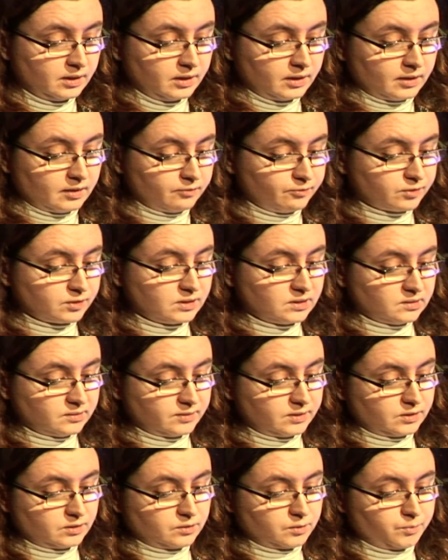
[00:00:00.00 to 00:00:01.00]
And for this
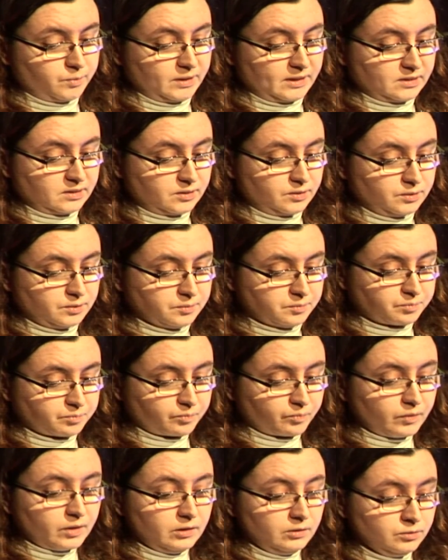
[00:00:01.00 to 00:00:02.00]
reason, we ask you
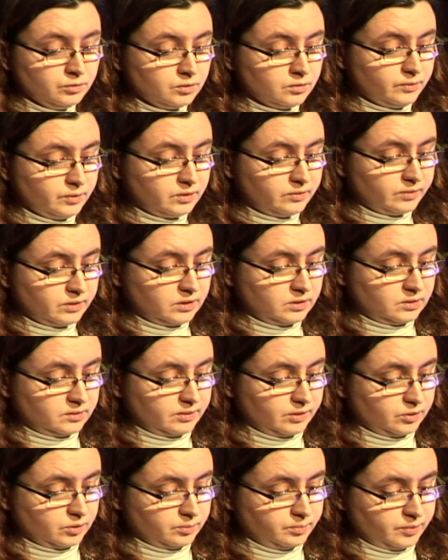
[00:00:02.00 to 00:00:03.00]
during the
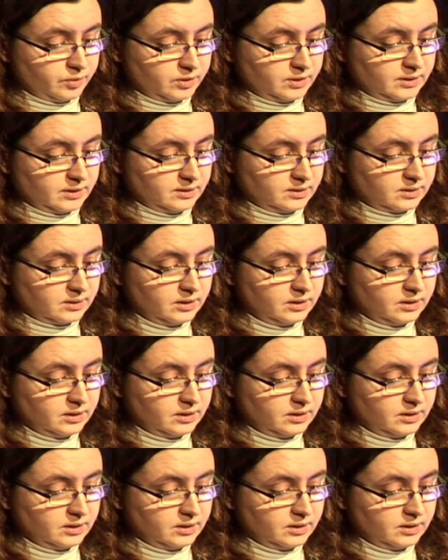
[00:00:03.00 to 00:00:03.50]
registration process